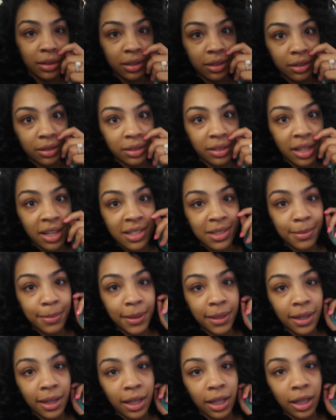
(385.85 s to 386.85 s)
This has
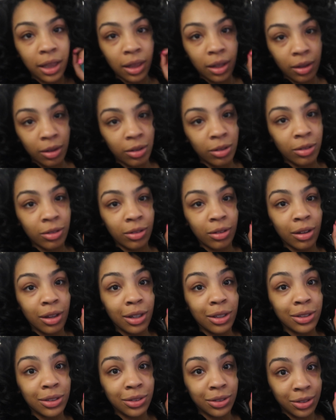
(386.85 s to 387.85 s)
been a
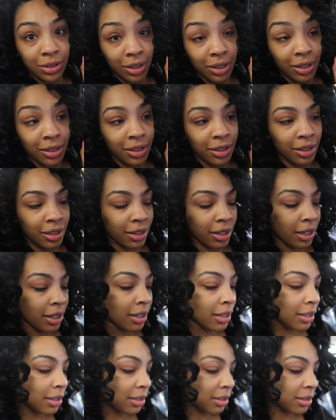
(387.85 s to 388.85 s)
long journey,
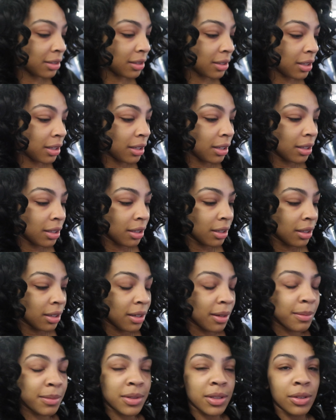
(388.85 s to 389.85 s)
guys.
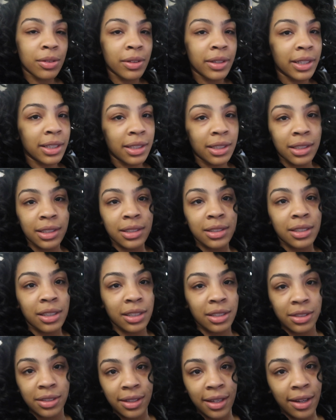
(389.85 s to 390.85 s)
I'm so ready to get to
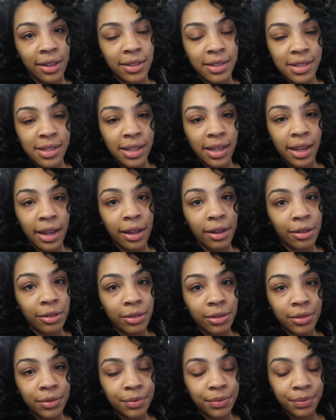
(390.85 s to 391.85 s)
Seattle.